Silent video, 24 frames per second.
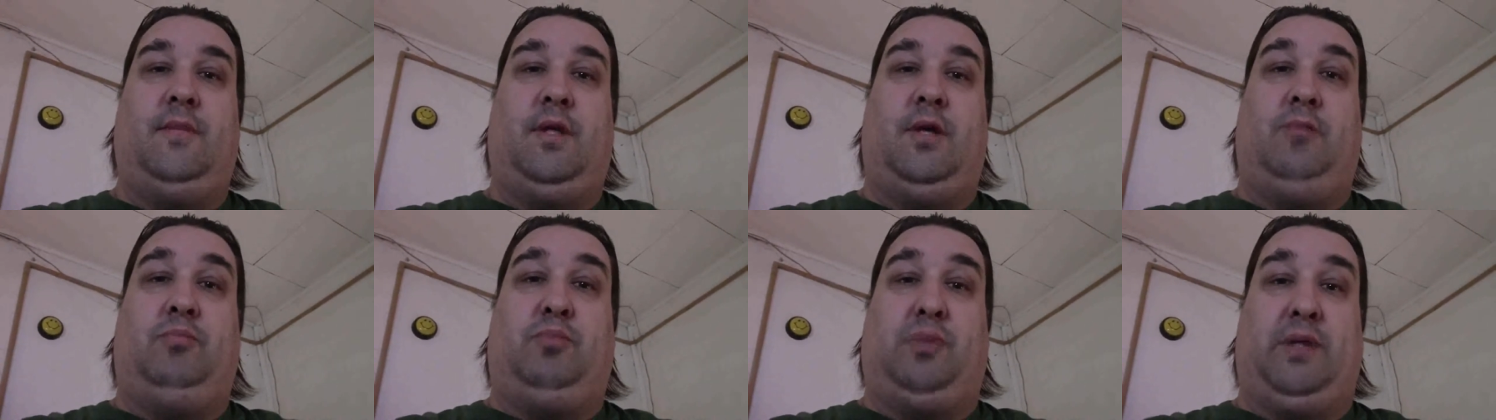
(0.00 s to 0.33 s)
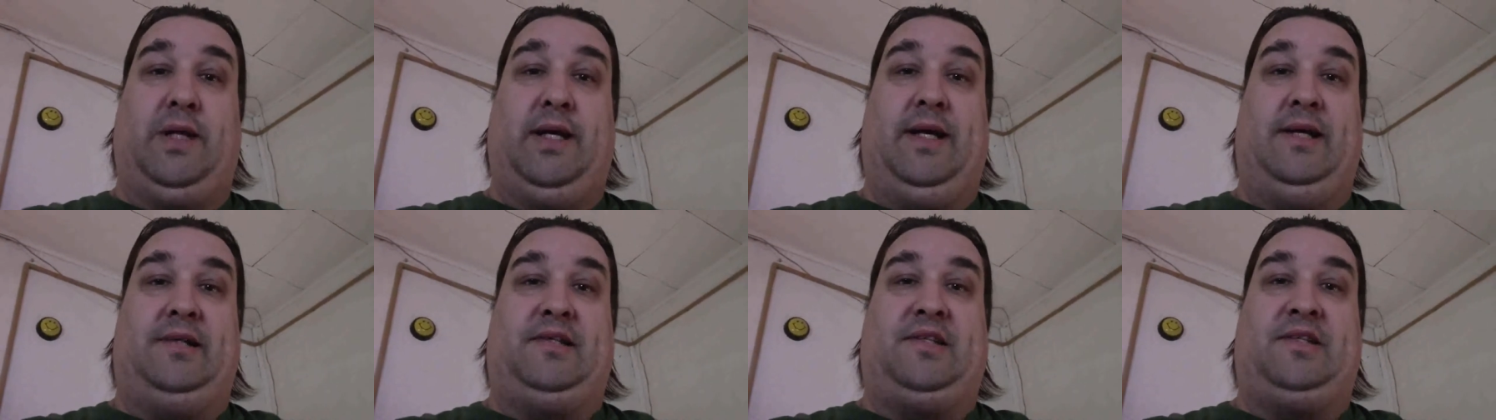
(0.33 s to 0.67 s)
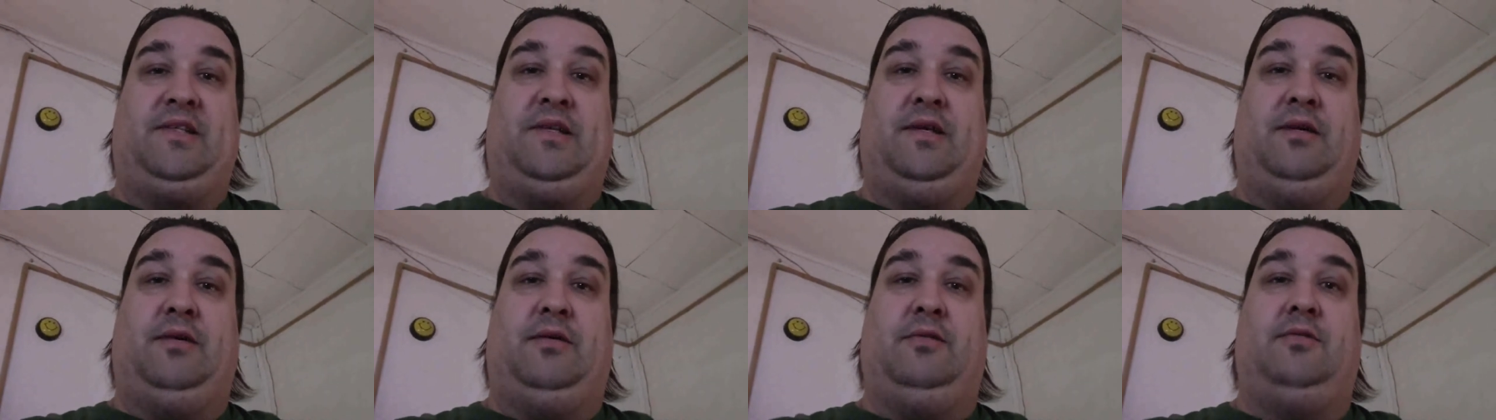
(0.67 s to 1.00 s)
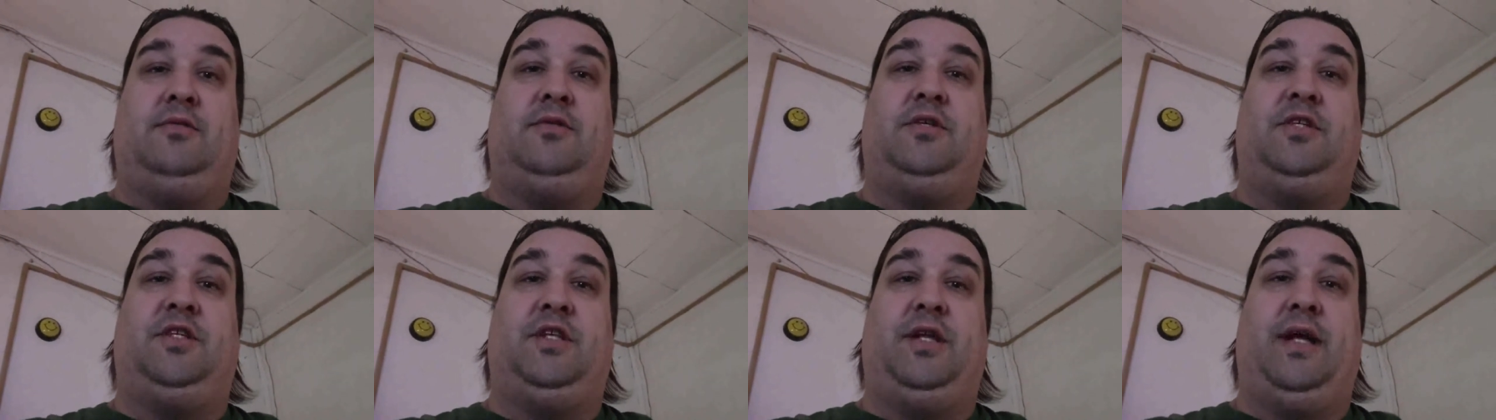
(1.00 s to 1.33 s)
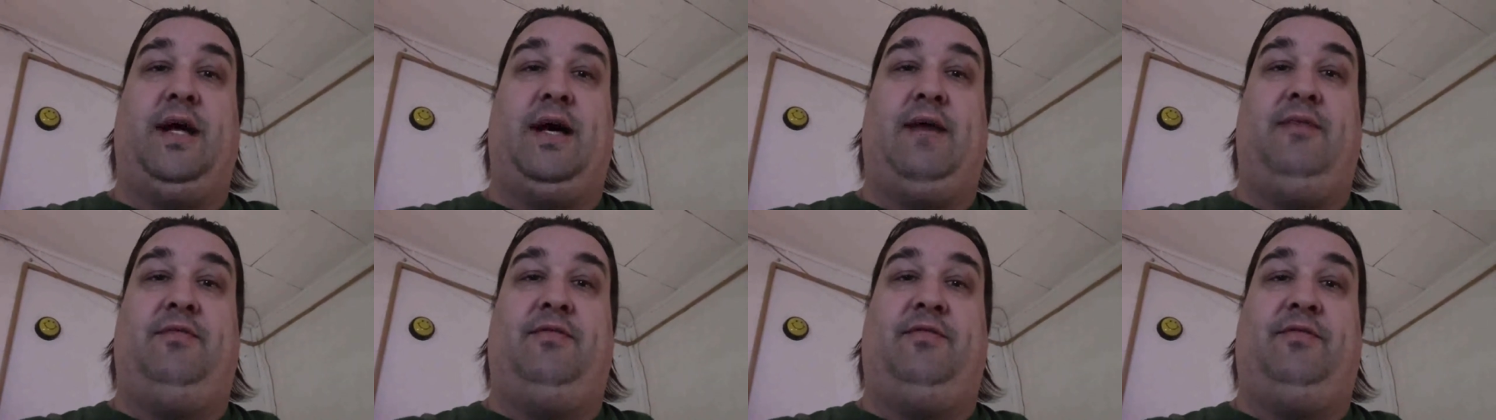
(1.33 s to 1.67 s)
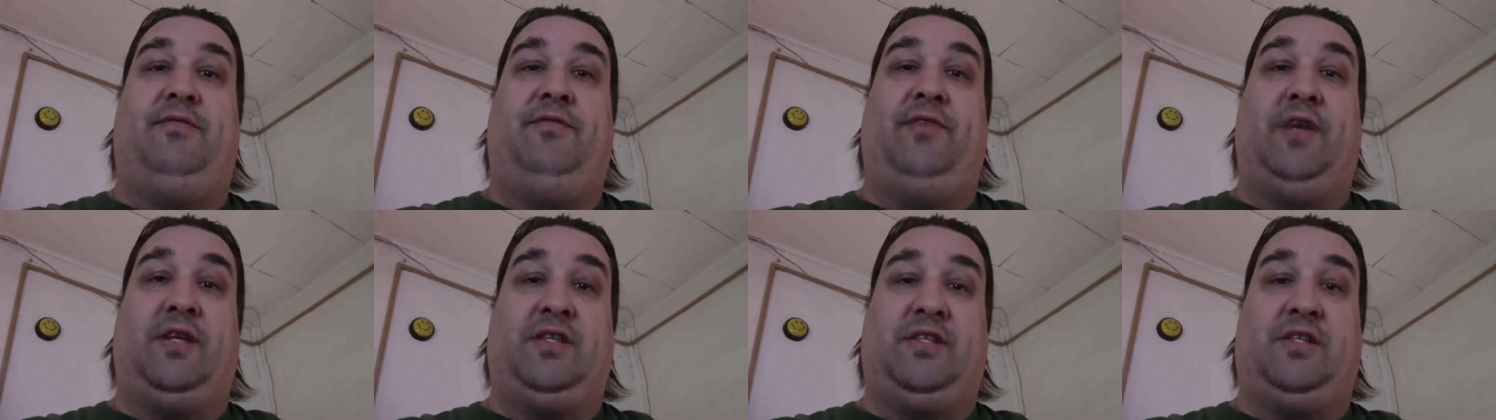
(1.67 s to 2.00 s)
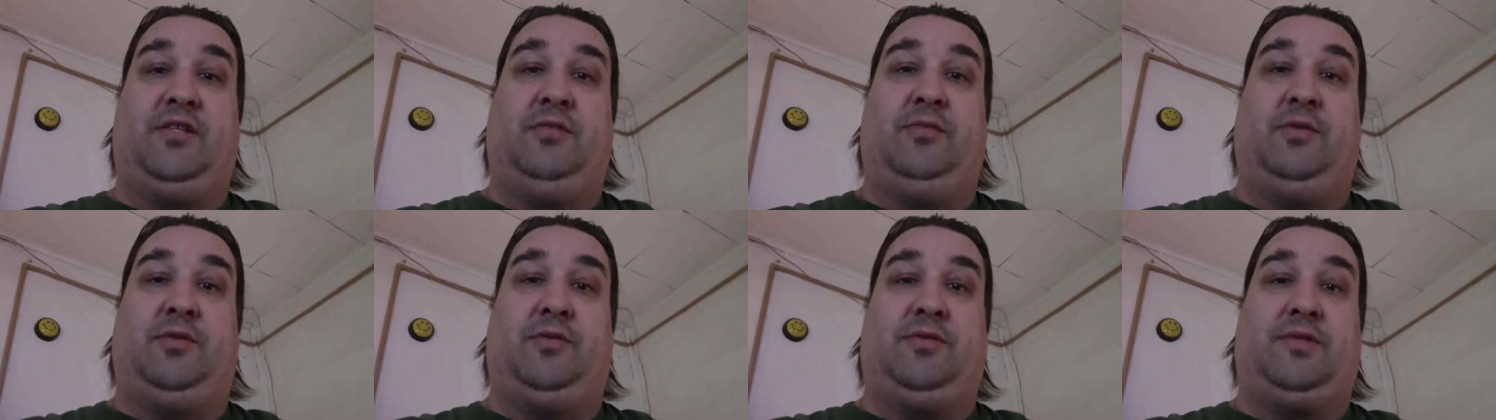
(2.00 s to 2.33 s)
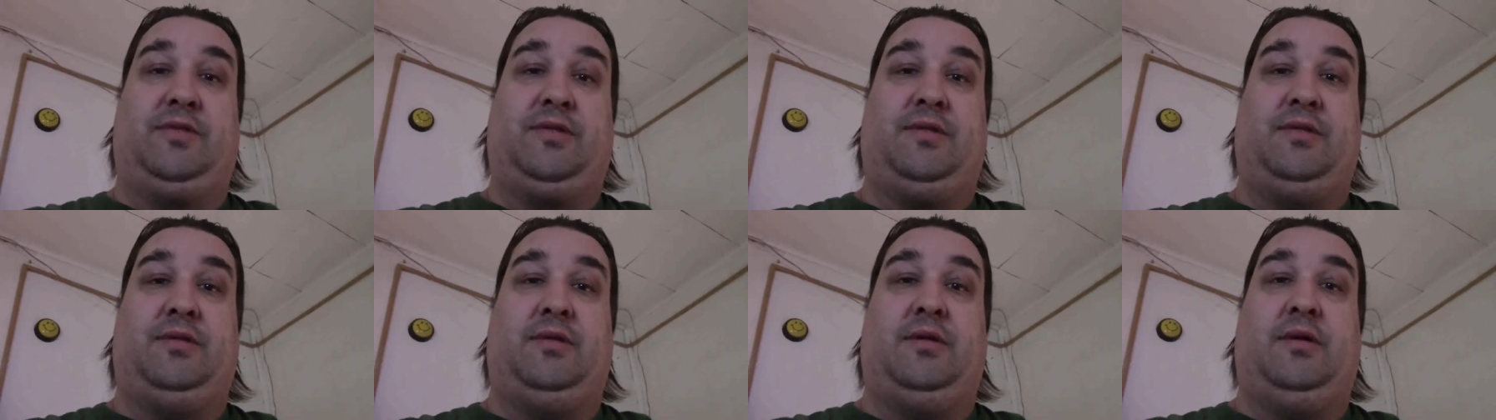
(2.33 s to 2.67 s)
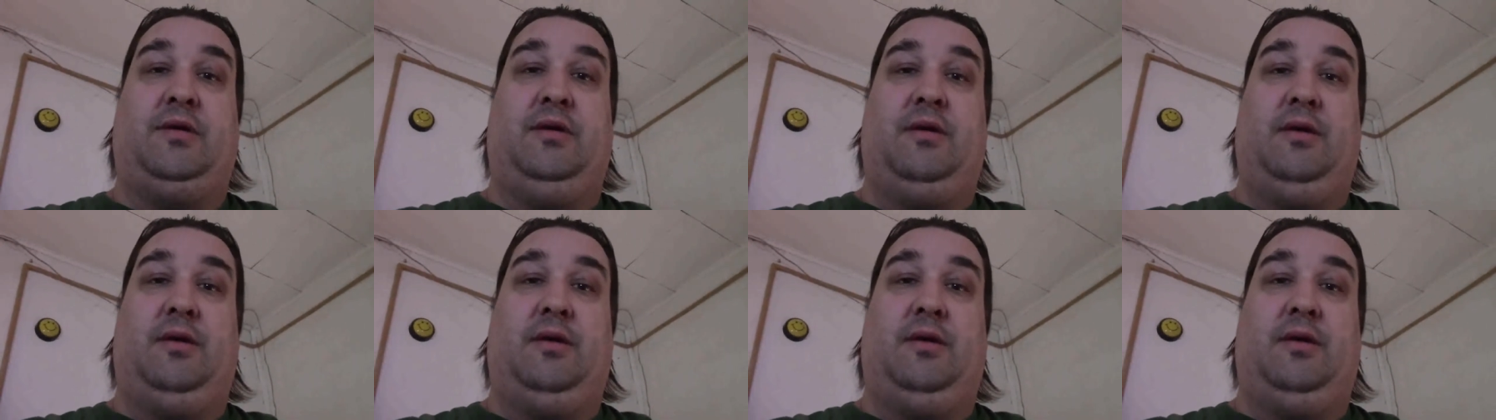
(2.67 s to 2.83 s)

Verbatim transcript: plant sale should have vegetables.